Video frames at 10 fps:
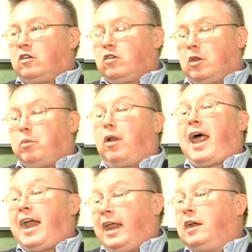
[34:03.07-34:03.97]
So the
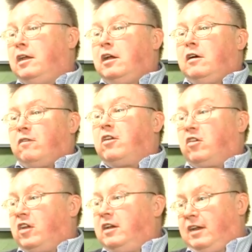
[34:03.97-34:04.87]
planning for the
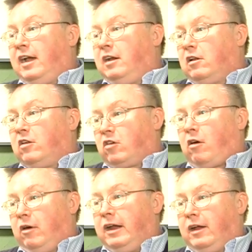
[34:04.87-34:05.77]
Centennial is
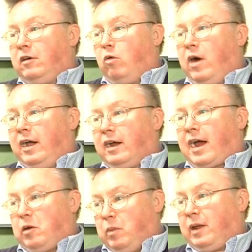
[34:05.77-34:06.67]
already underway to
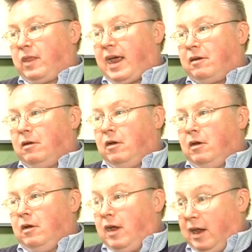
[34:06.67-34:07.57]
kind of make that
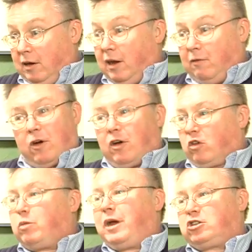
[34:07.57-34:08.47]
a very
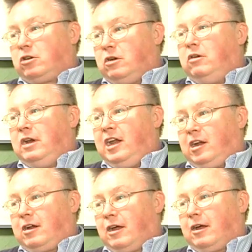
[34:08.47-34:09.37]
special, unique
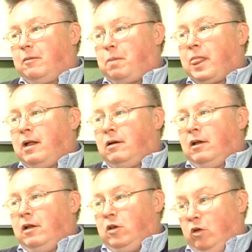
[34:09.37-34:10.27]

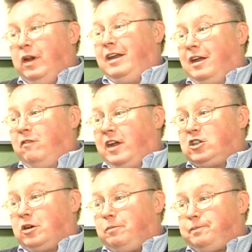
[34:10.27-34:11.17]
convention.